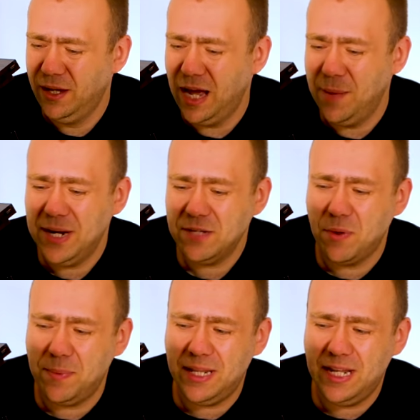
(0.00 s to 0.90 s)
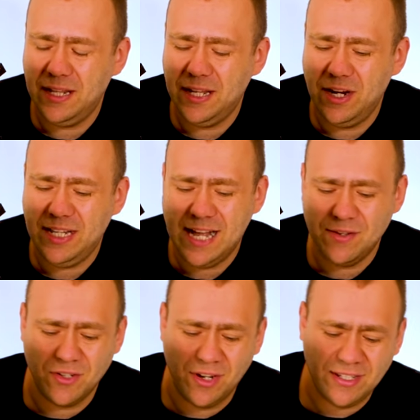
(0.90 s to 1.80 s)
Uh, but that's probably the, the only
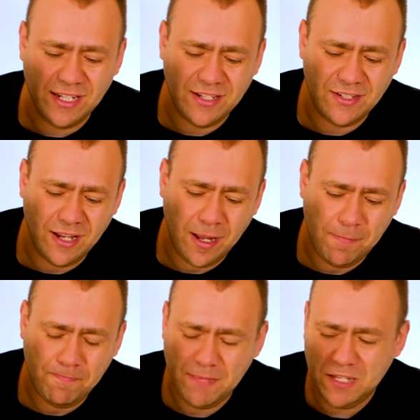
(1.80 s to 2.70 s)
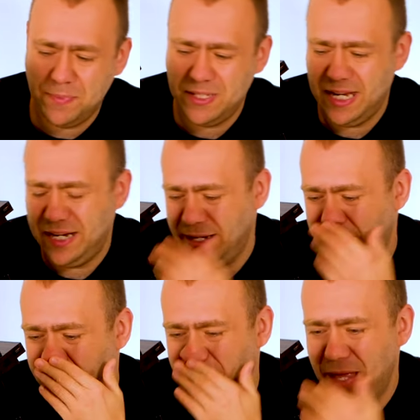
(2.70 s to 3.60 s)
downside to this uh, this
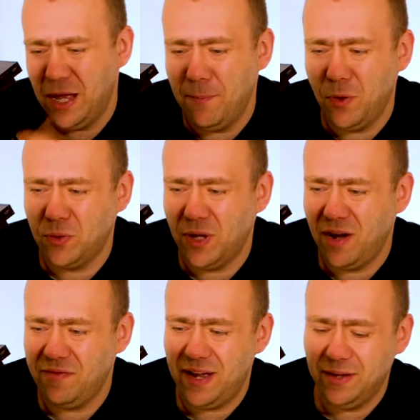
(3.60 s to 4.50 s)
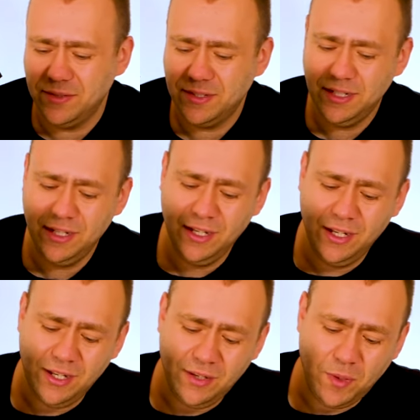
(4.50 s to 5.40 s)
particular uh, model that I found.
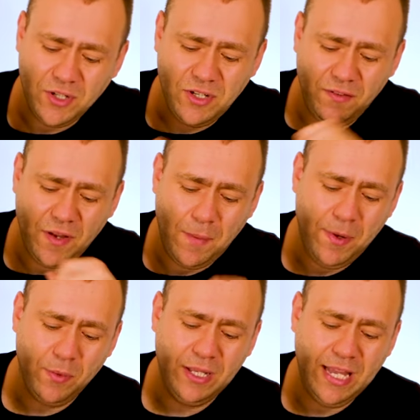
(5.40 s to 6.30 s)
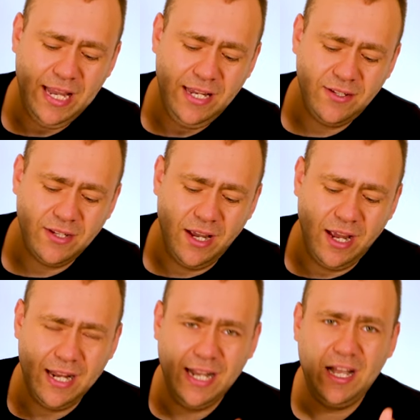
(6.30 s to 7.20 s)
Once you've uh, built the keys
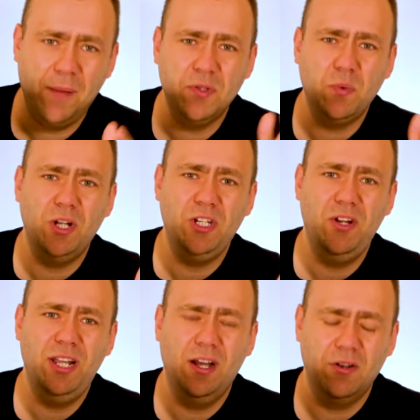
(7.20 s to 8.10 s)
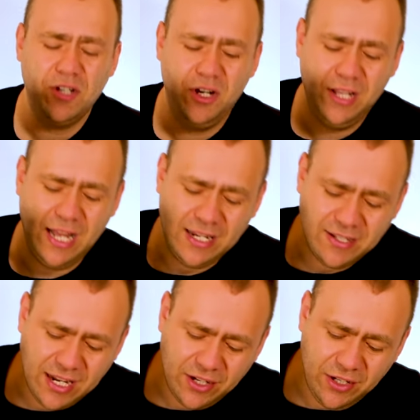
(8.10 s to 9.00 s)
uh, and they come as one unit, I'll show you that in a
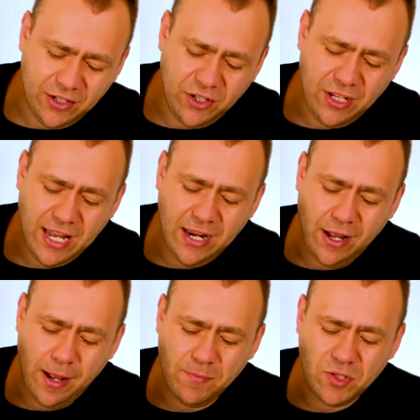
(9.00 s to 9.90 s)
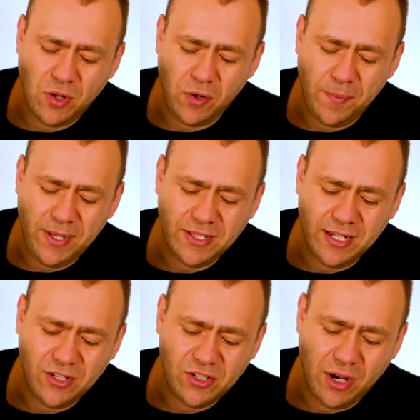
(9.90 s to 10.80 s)
second, you then um, slot them into
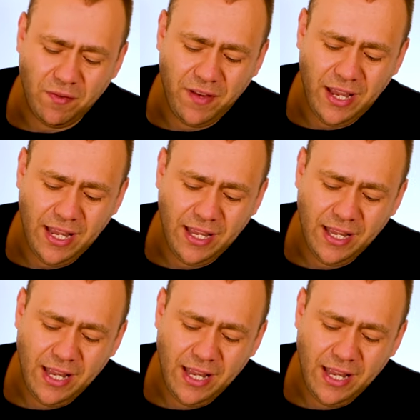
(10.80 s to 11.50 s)
this shelf here